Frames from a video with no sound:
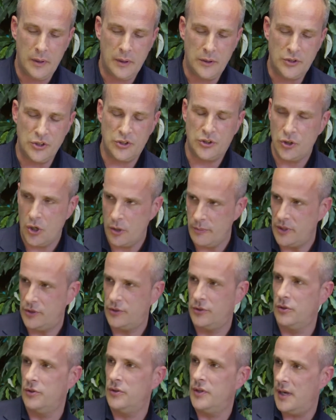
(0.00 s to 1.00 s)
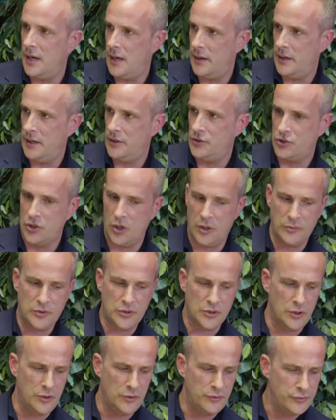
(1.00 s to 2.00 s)
Just talk me through that in
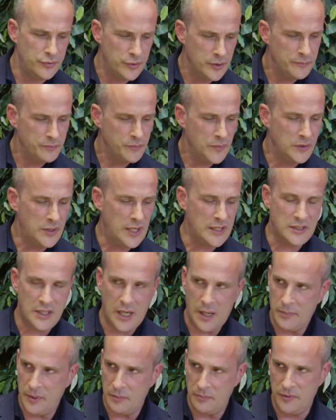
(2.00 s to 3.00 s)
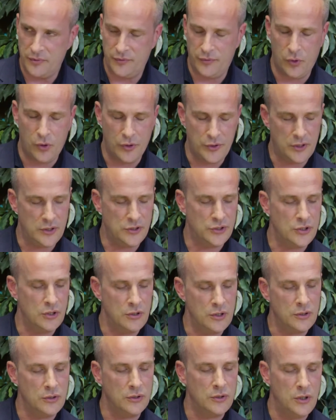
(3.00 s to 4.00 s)
terms of that's happened before, the
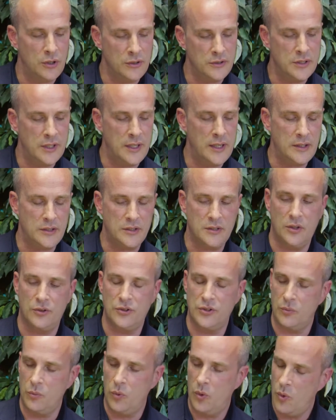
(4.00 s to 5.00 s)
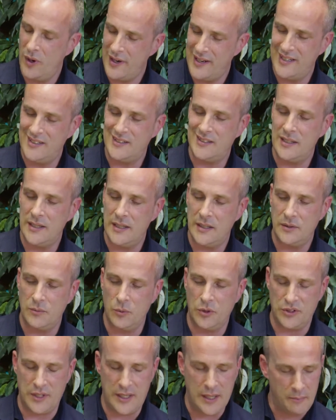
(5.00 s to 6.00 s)
historical context. Also, what is
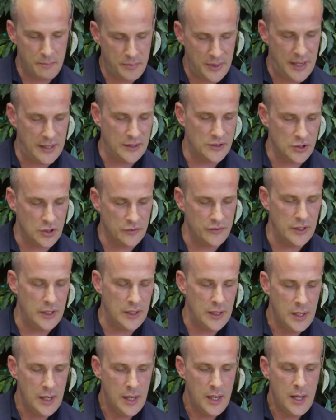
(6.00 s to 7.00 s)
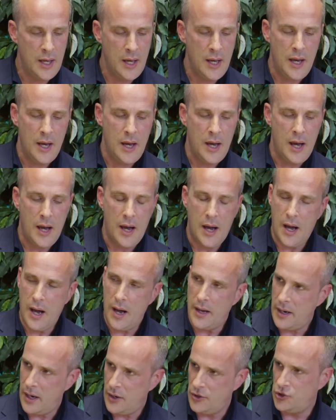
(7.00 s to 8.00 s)
it? What's the impact of it?
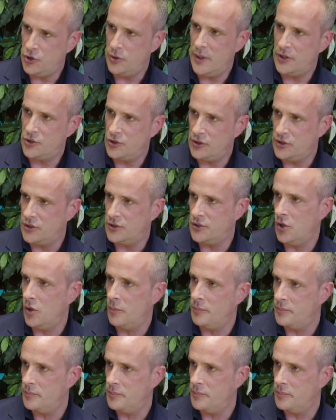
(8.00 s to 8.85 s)
And how do you actually stop